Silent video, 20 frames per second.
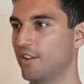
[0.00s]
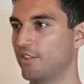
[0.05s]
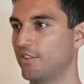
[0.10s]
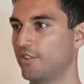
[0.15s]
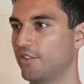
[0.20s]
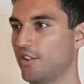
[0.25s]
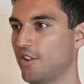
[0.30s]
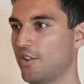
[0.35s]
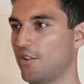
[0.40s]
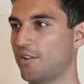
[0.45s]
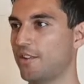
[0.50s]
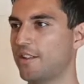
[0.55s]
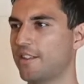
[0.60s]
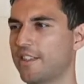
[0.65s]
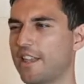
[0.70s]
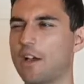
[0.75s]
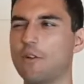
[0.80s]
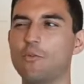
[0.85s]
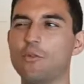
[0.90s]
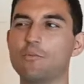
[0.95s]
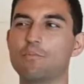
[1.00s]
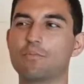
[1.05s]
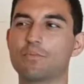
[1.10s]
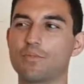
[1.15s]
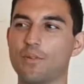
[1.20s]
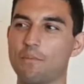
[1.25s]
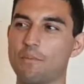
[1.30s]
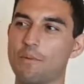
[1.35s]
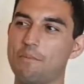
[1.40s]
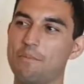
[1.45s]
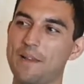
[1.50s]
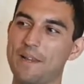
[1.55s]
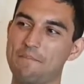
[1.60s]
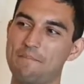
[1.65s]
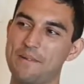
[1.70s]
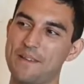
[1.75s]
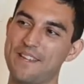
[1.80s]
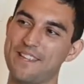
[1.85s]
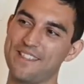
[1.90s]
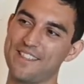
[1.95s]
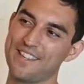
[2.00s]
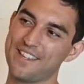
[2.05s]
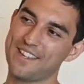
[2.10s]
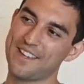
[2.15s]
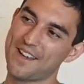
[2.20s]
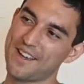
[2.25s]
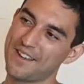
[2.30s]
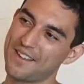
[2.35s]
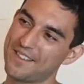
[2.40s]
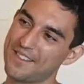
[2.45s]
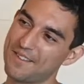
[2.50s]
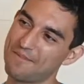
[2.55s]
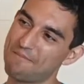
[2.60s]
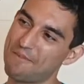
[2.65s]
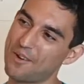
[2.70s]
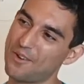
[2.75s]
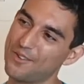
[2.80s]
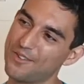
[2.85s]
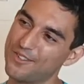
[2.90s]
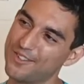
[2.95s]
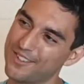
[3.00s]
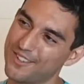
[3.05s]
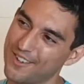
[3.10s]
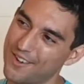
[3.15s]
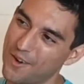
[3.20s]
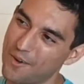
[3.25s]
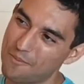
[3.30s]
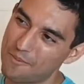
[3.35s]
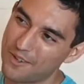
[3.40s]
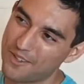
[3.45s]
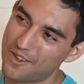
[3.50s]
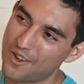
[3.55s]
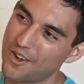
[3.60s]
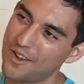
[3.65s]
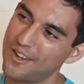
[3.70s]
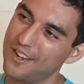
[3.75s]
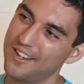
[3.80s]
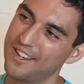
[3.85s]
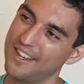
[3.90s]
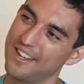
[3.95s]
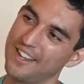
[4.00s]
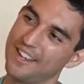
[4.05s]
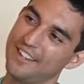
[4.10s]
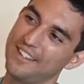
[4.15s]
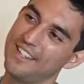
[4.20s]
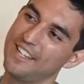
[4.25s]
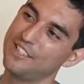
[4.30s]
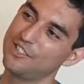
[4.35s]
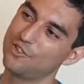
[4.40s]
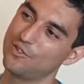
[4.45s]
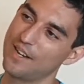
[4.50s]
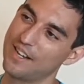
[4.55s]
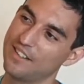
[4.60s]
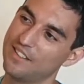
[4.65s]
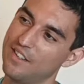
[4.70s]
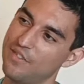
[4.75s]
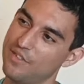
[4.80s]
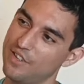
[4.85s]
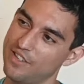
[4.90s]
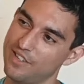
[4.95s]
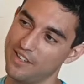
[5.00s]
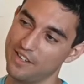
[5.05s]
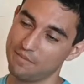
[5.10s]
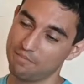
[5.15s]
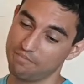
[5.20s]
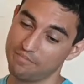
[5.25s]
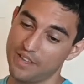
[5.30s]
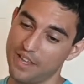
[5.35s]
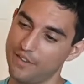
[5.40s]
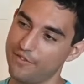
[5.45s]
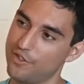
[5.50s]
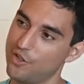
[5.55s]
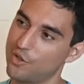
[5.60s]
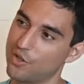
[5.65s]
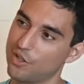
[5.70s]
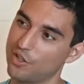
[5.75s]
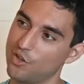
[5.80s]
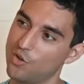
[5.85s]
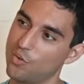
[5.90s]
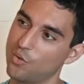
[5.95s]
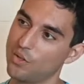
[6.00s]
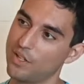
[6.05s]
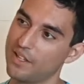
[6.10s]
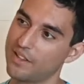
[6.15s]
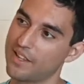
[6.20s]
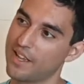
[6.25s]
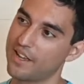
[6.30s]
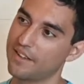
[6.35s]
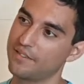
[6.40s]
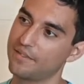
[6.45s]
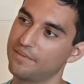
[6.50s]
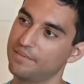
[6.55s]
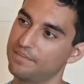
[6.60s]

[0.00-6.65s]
So that would probably be the most common leisure activity, if you can call it that.